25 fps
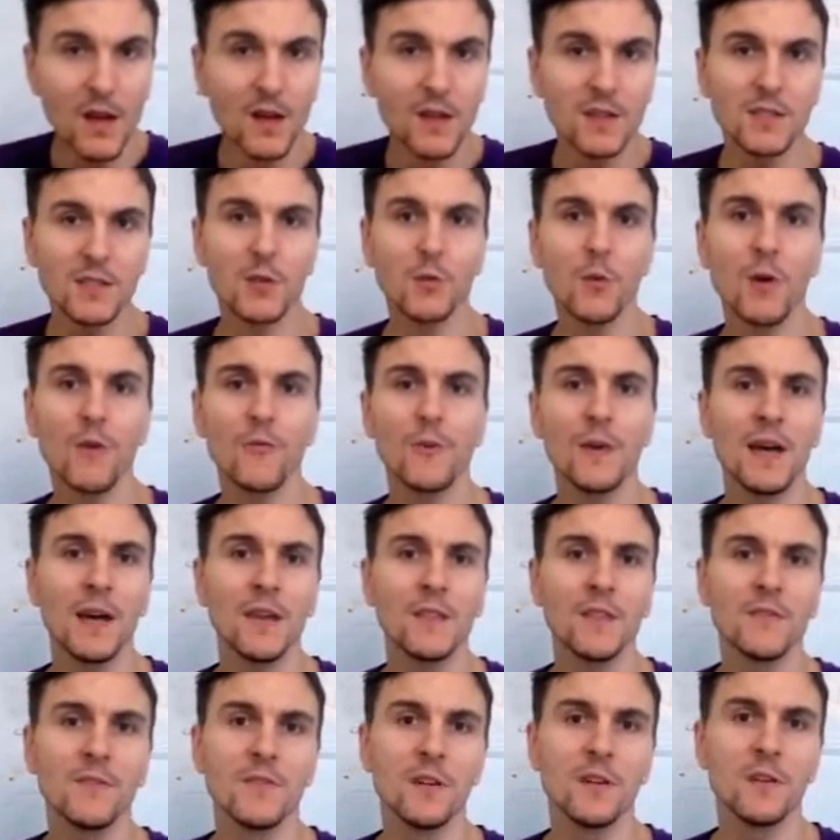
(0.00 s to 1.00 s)
So if we
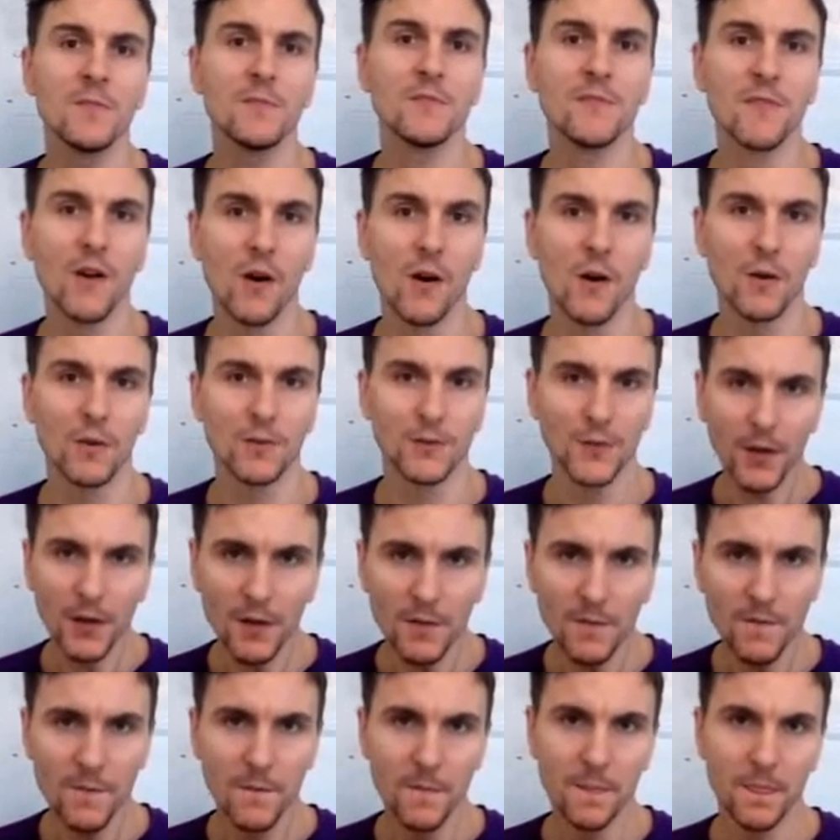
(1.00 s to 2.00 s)
had the verb
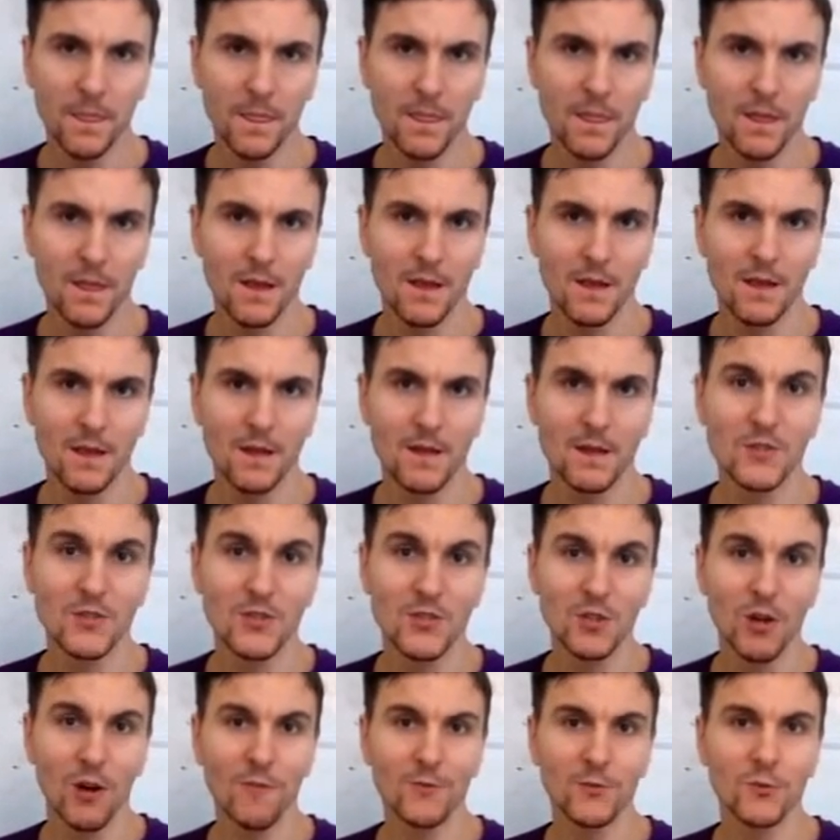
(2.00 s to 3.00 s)
vendre,
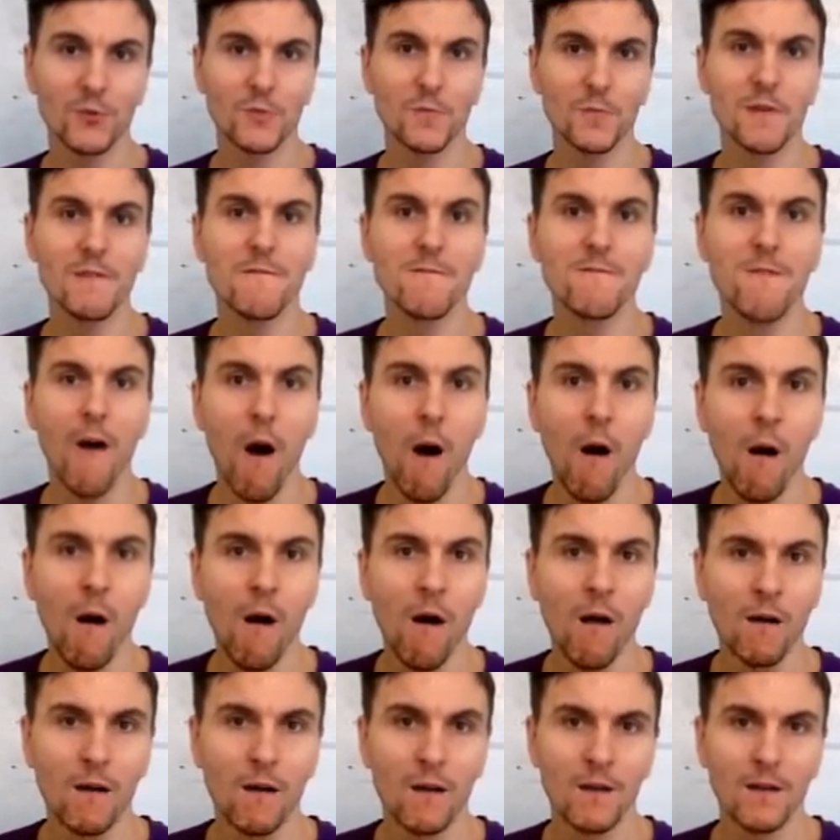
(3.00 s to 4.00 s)
soft would be vend.
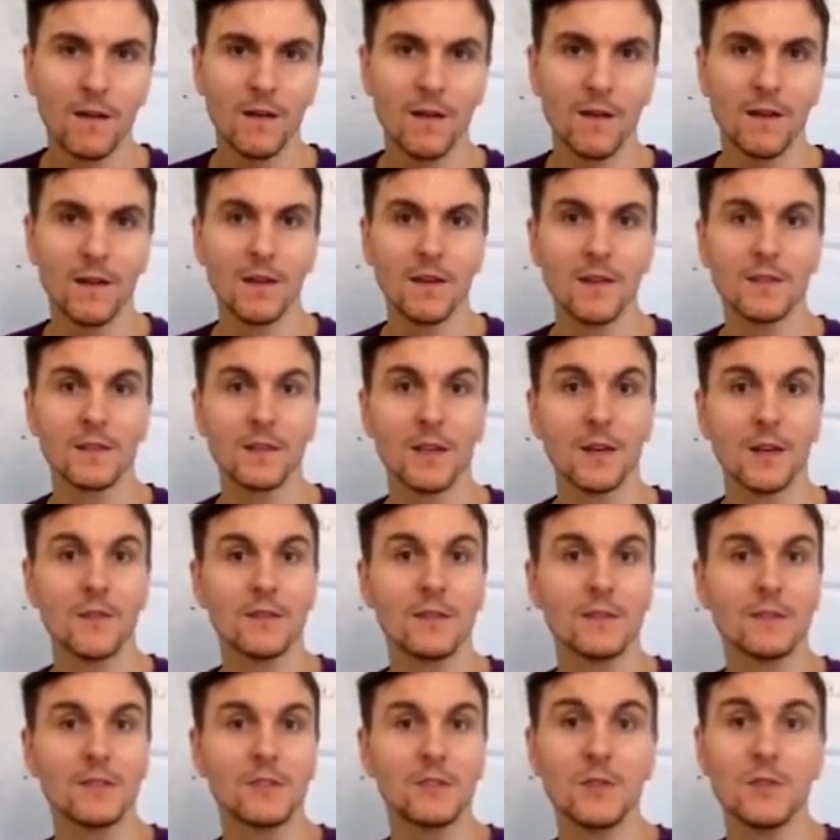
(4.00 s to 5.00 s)
So
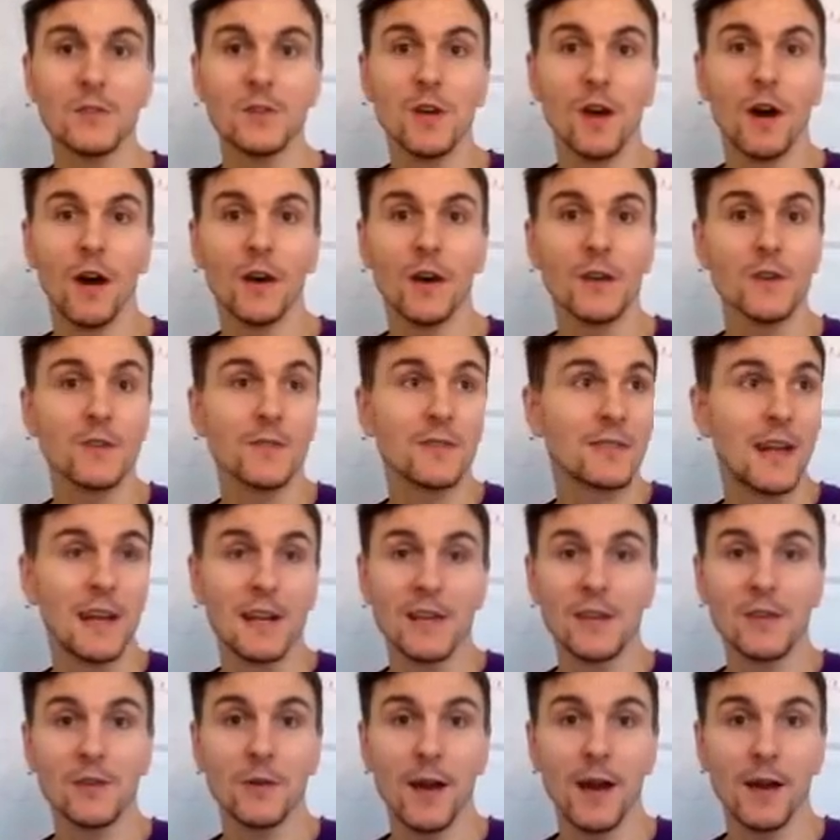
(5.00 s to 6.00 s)
are you
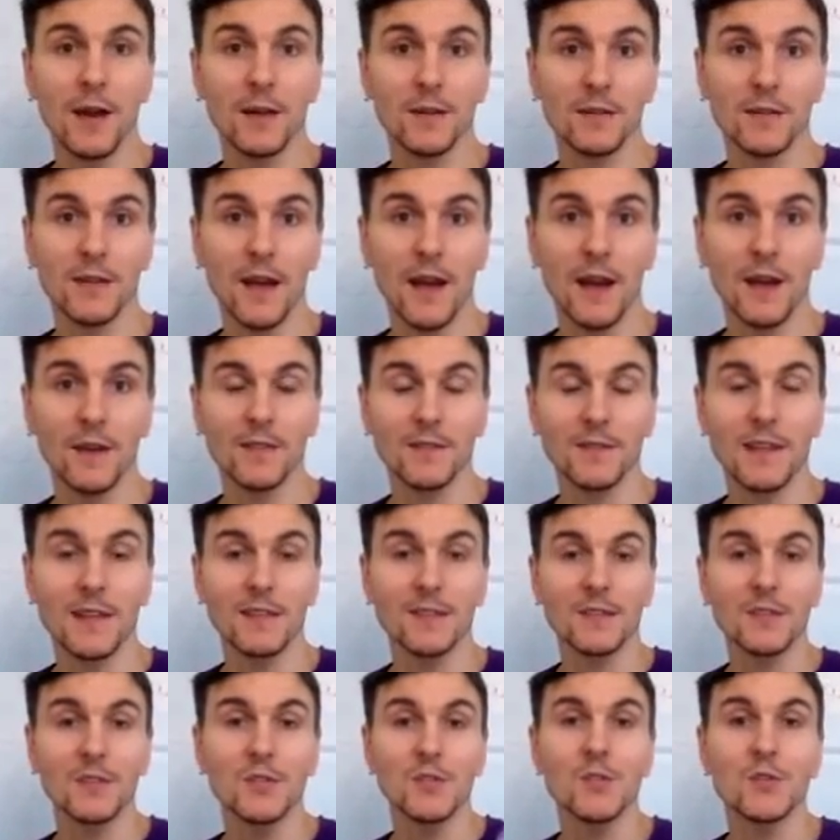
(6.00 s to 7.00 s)
selling your house?
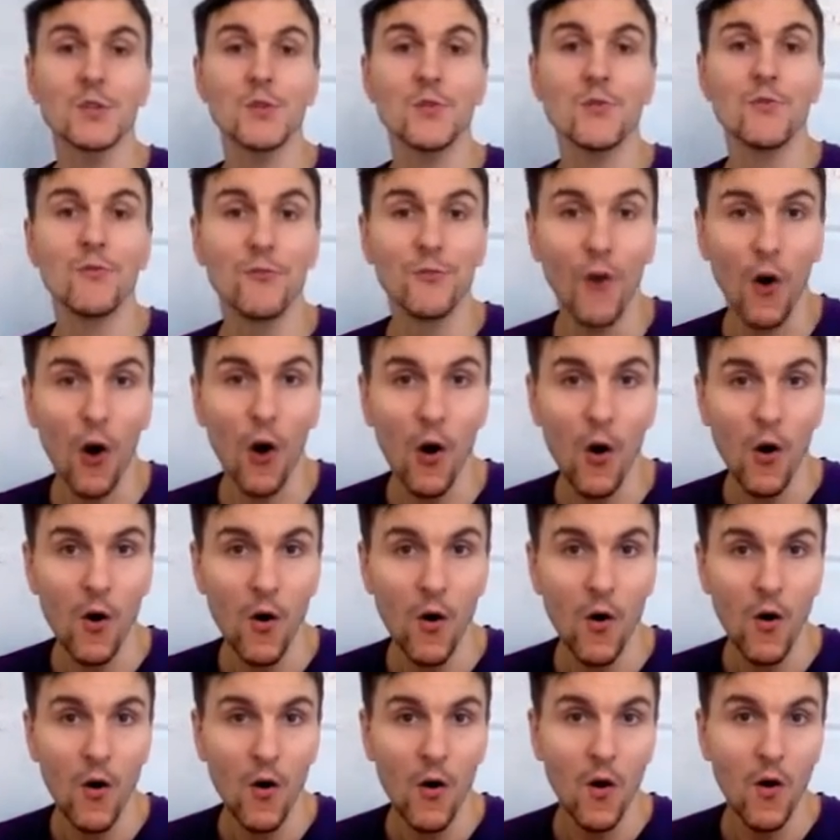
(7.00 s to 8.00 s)
Est-ce que tu vends
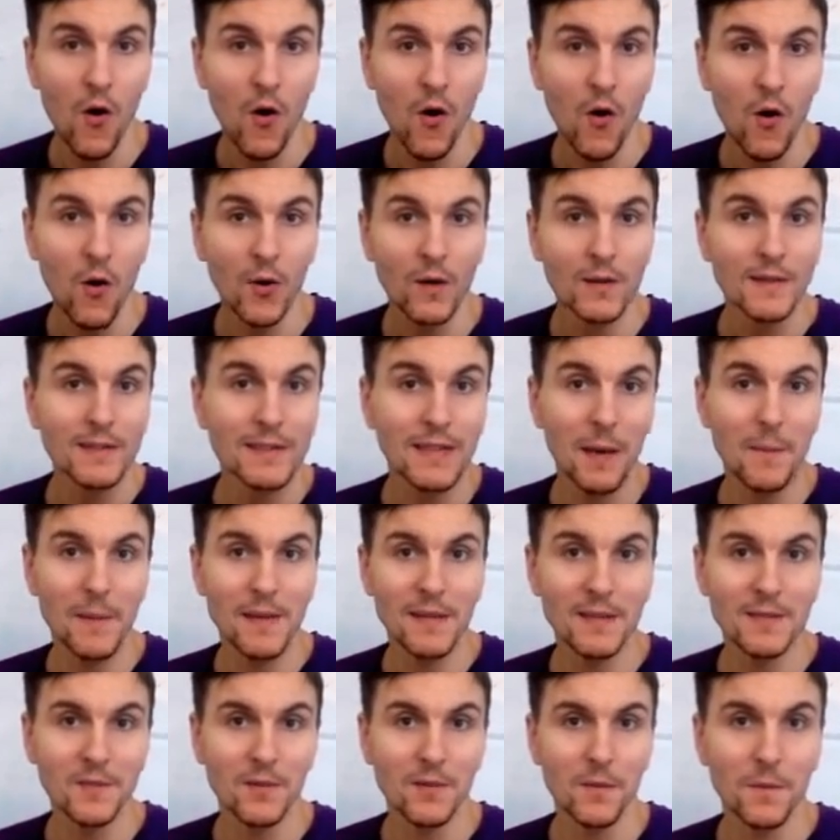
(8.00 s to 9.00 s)
ta
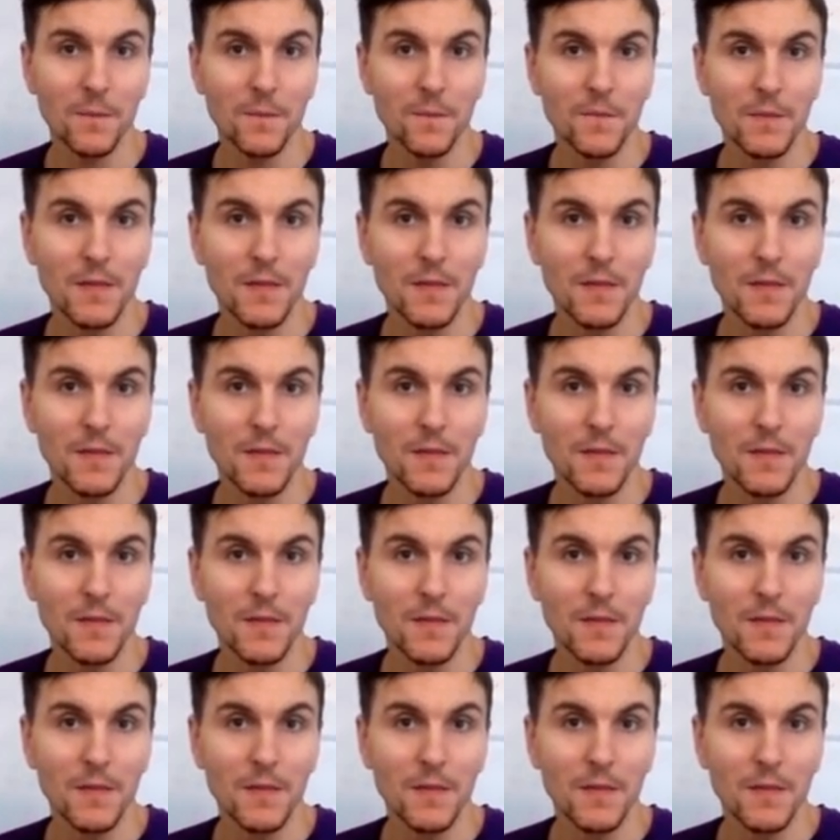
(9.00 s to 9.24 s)
maison?